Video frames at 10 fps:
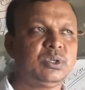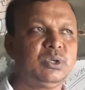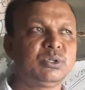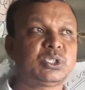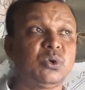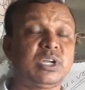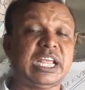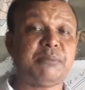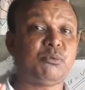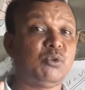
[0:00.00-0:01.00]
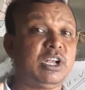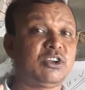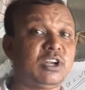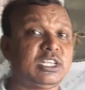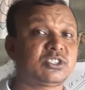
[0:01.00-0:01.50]
should have well
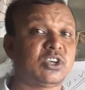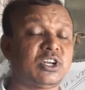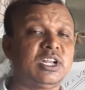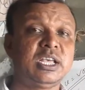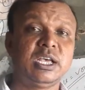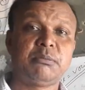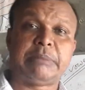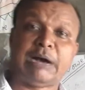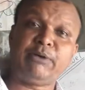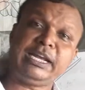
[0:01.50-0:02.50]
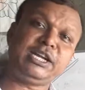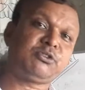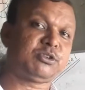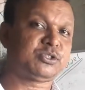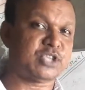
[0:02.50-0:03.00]
knowledge on vowel and
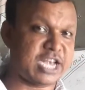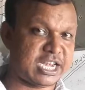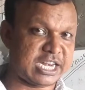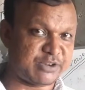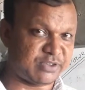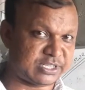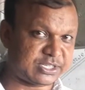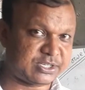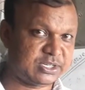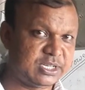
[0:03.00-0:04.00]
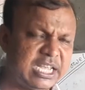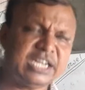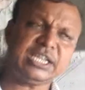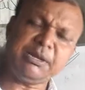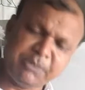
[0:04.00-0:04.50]
consonant at first. And
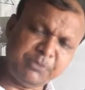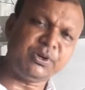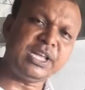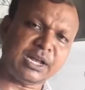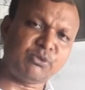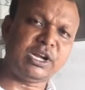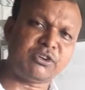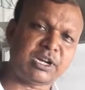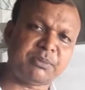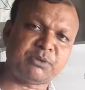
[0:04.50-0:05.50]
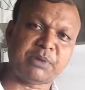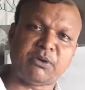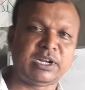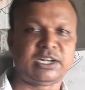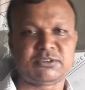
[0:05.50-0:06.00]
everybody are well known about vowel
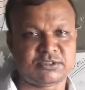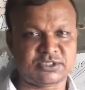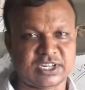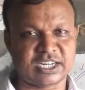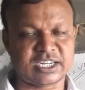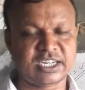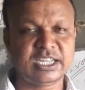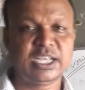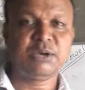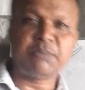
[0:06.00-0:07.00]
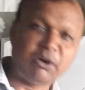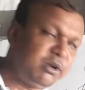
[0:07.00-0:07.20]
and consonant. Vowel